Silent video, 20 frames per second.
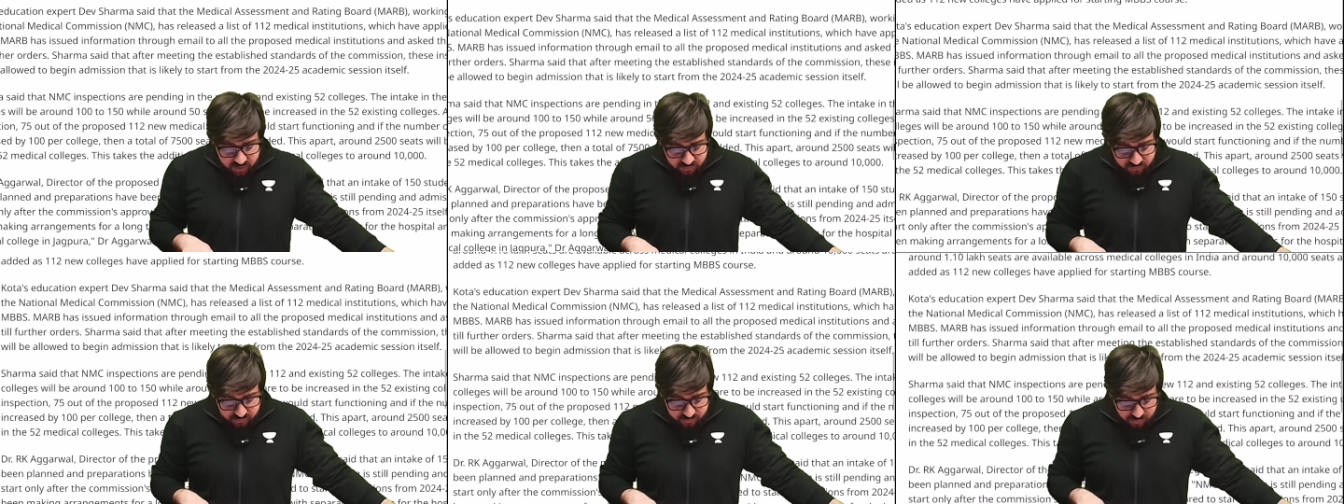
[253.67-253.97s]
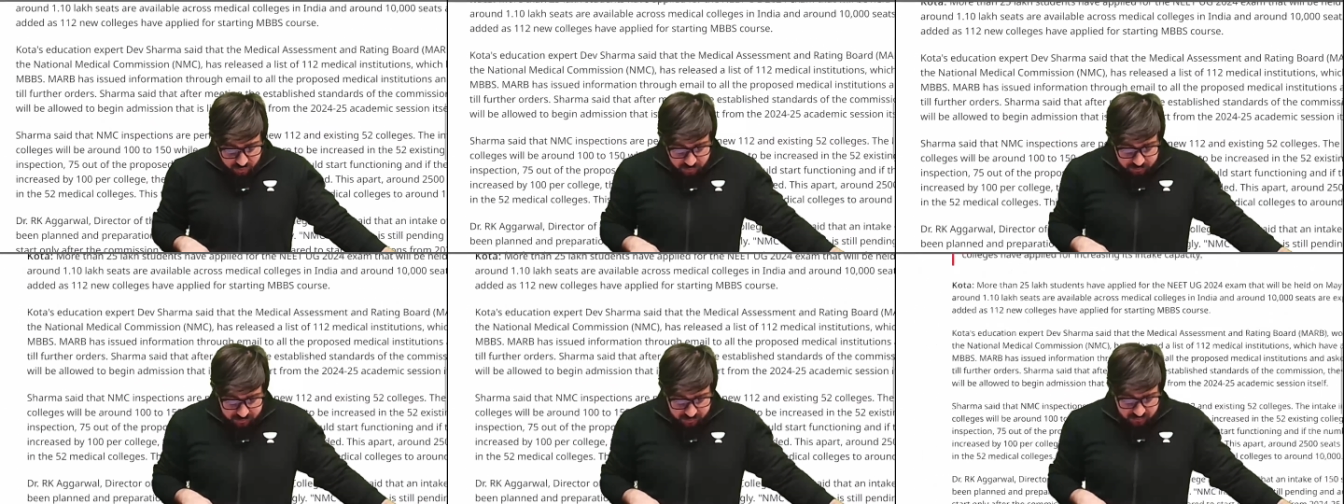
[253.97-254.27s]

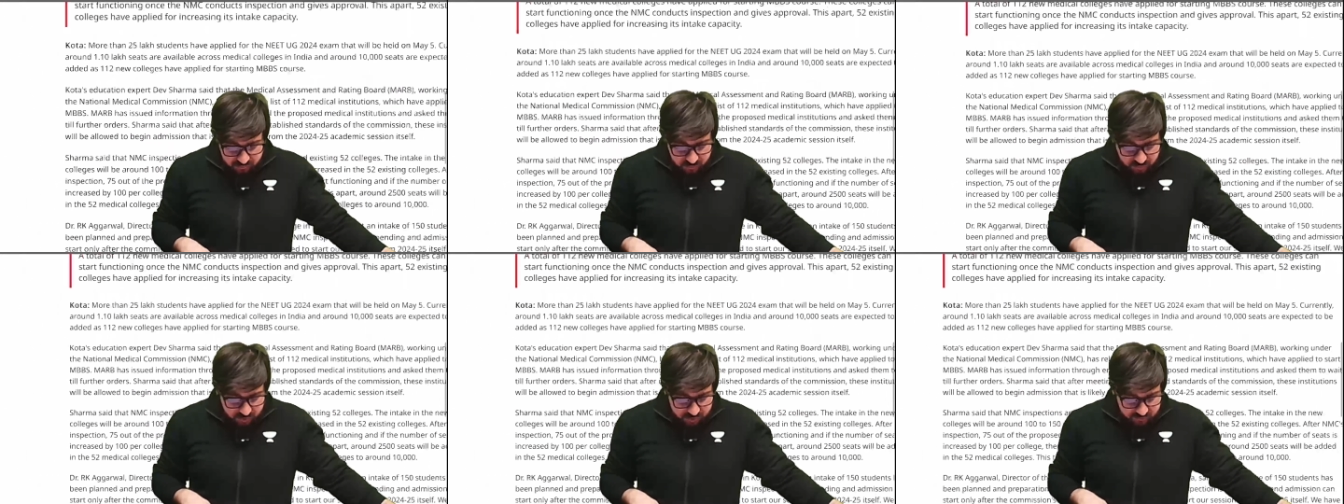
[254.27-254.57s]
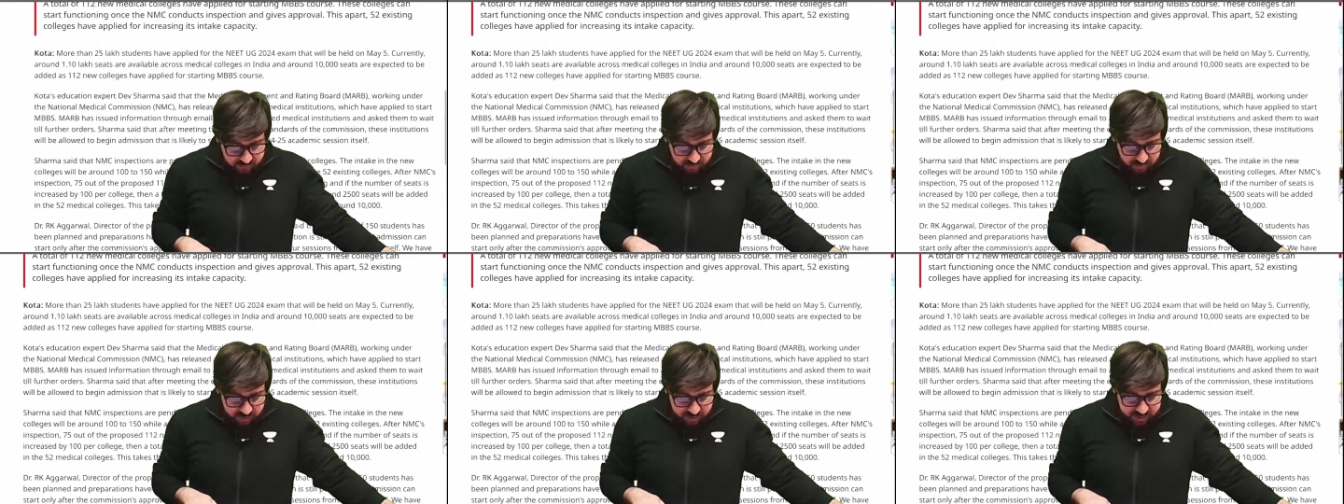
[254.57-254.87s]
from for
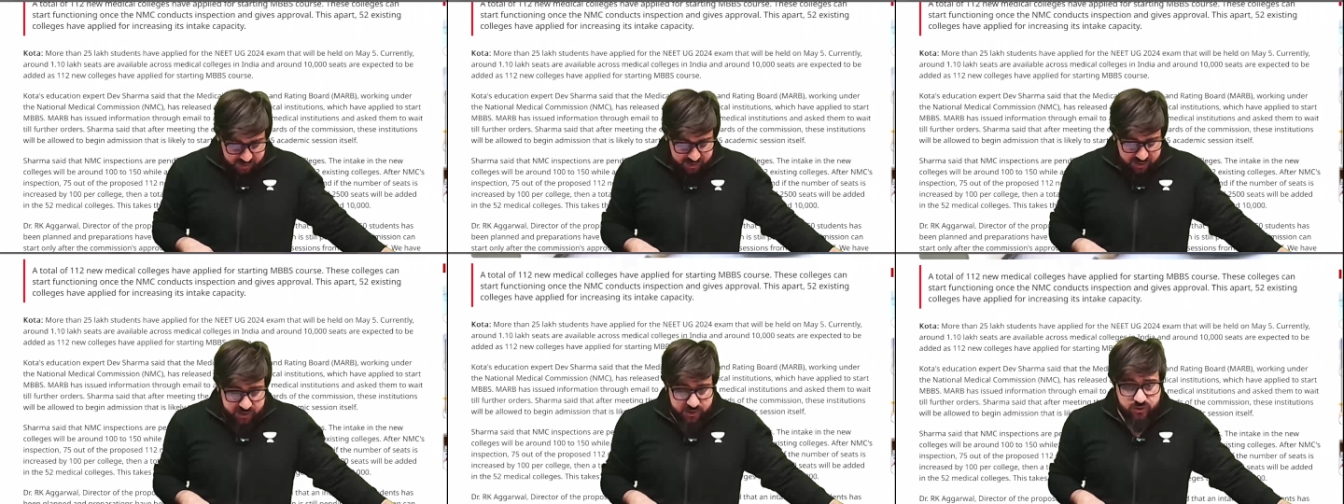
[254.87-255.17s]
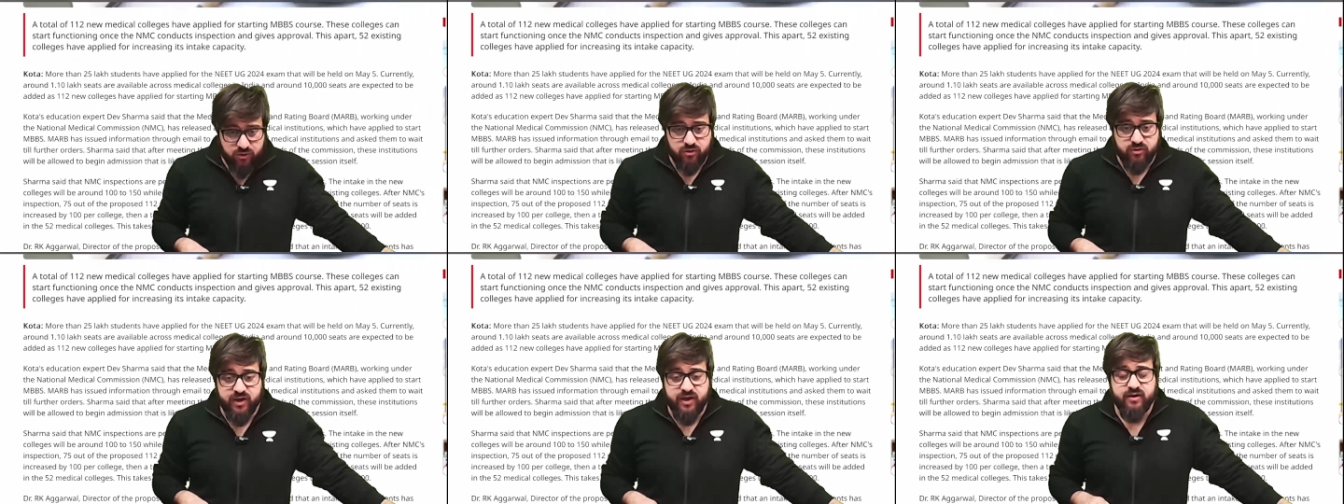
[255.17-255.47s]
for NEET
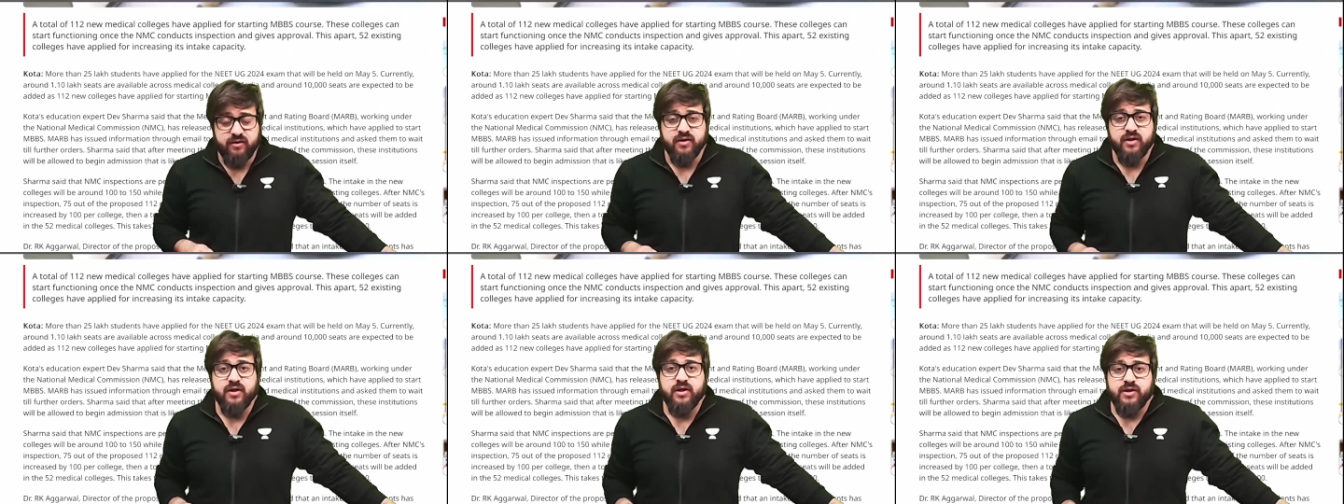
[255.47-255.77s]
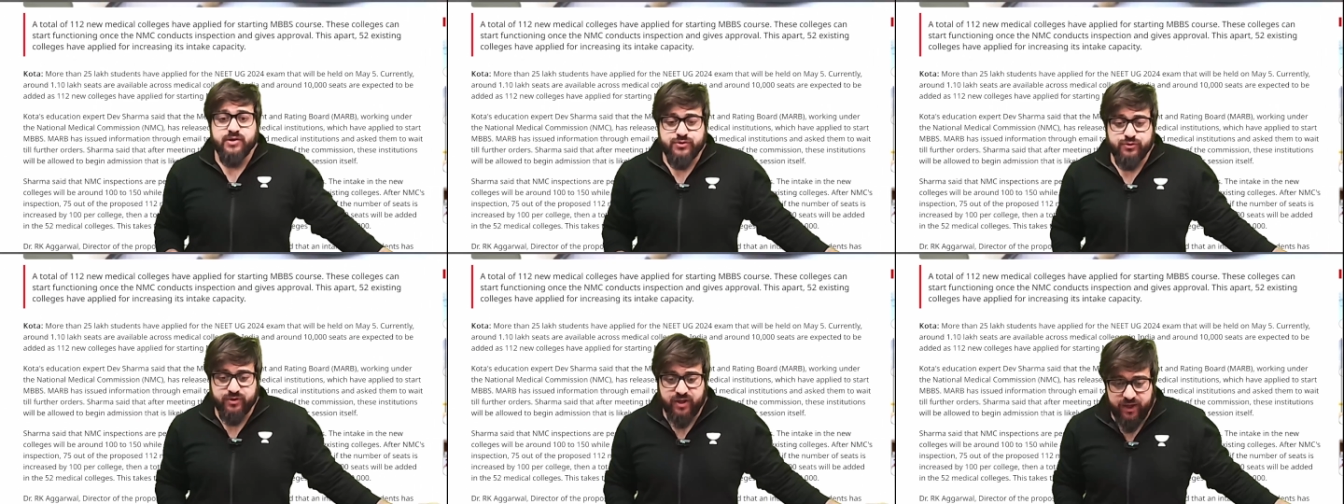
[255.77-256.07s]
okay
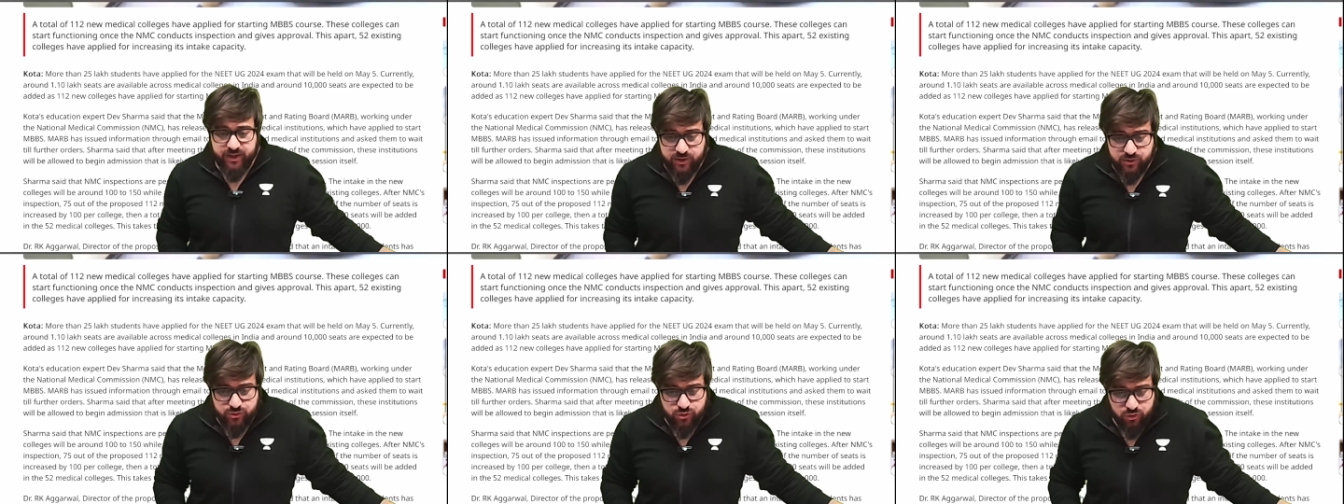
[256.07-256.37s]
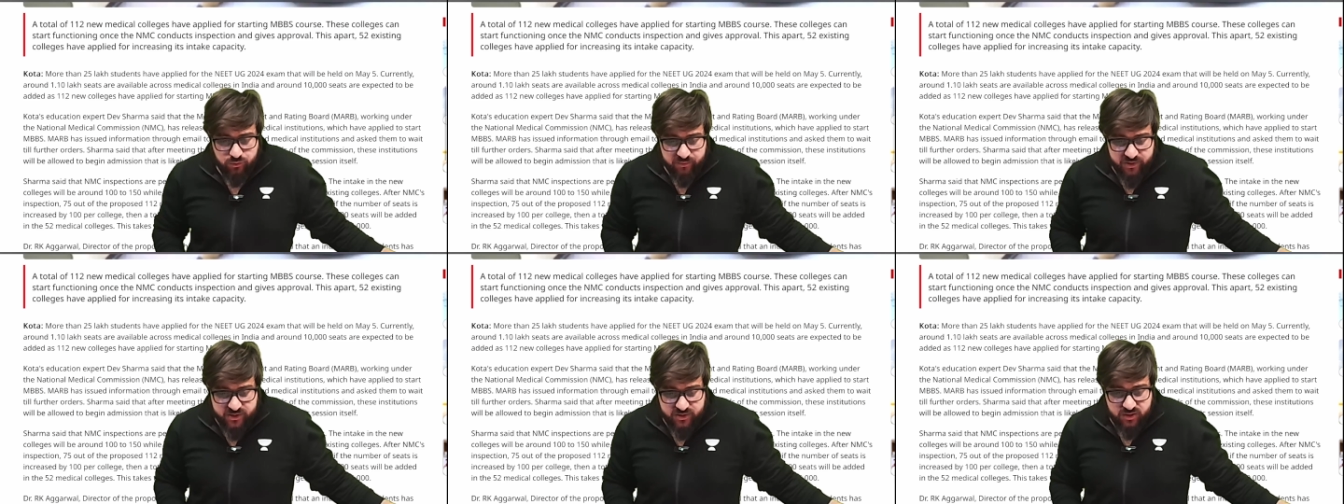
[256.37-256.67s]
so thank you so
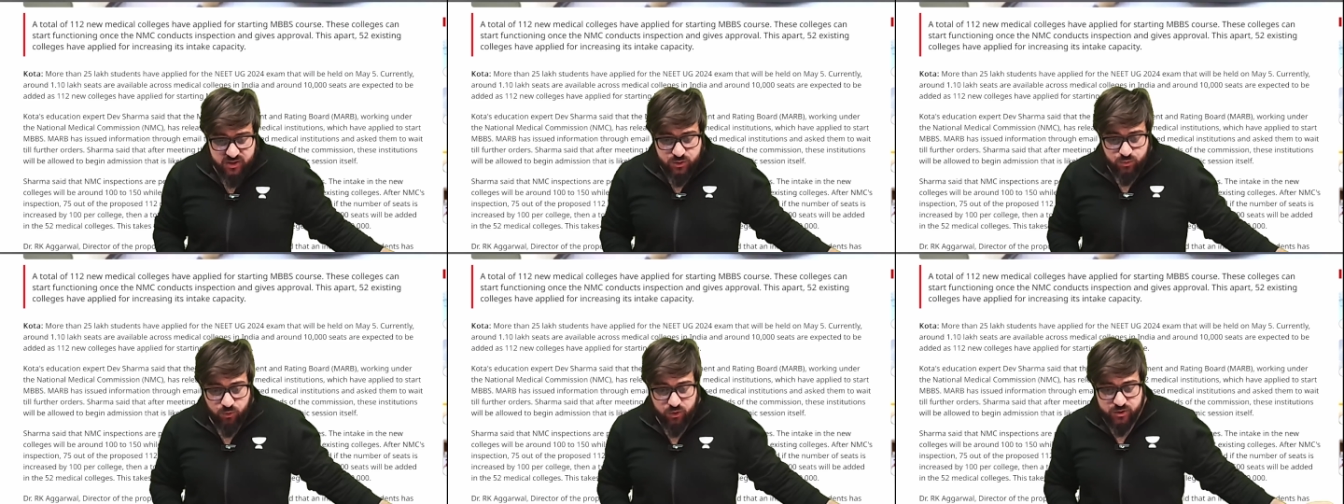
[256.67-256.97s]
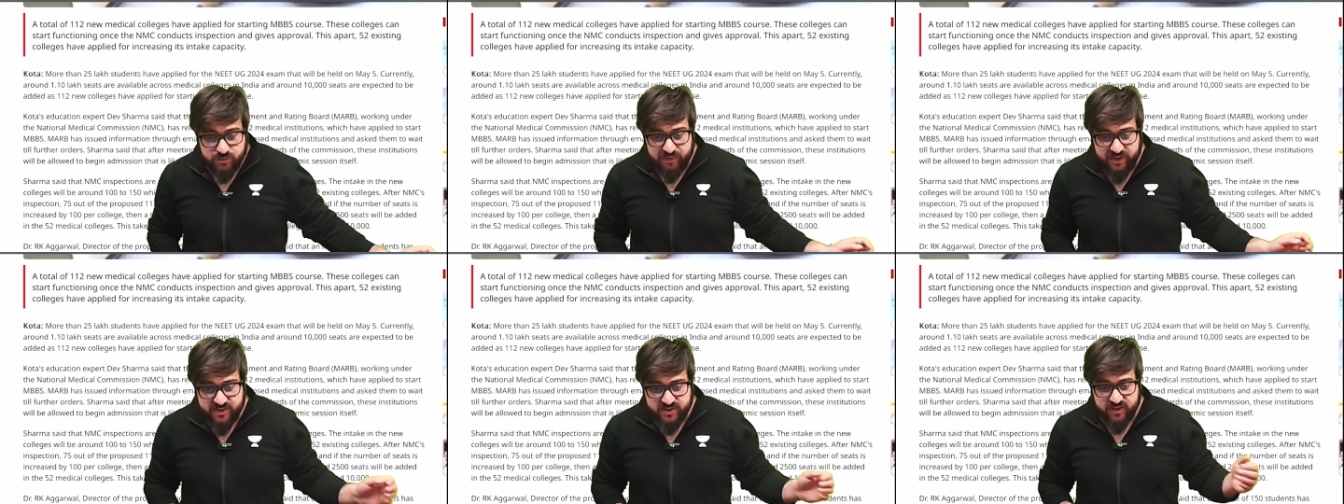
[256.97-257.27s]
much this was
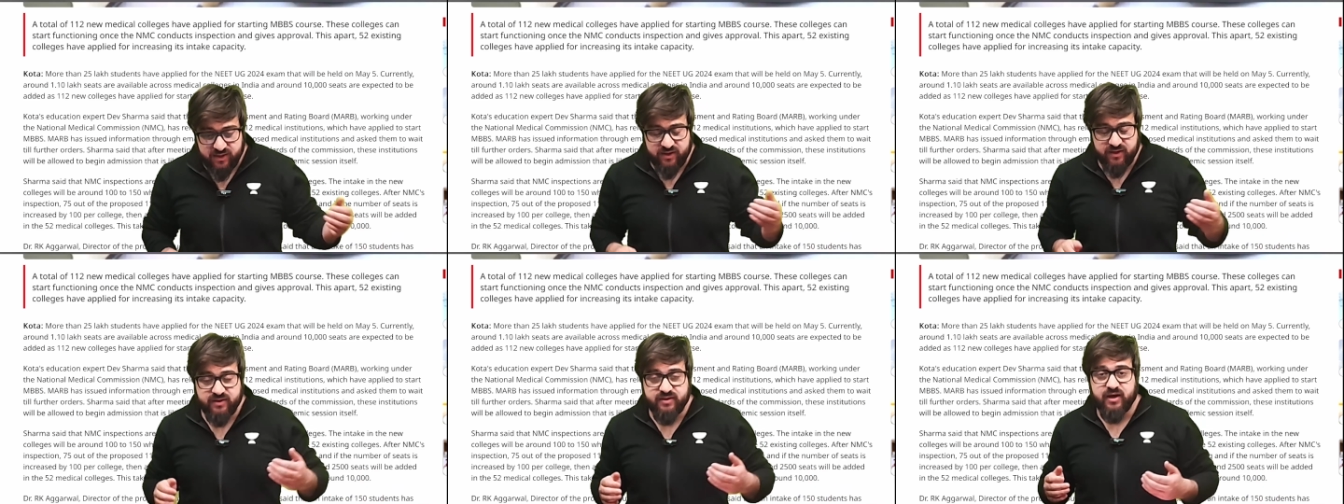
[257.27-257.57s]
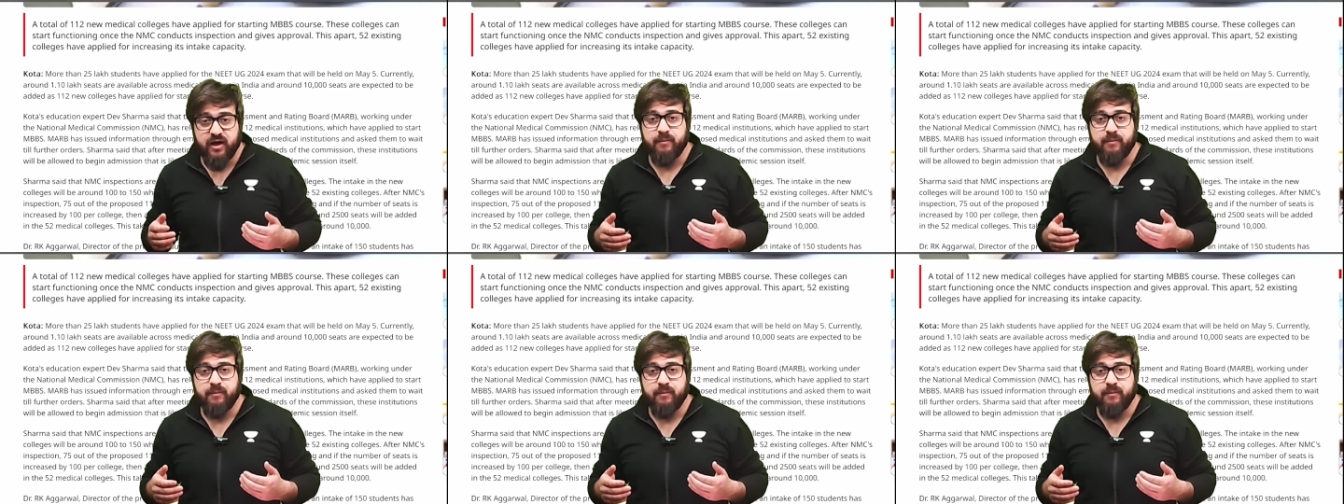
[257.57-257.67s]
basically the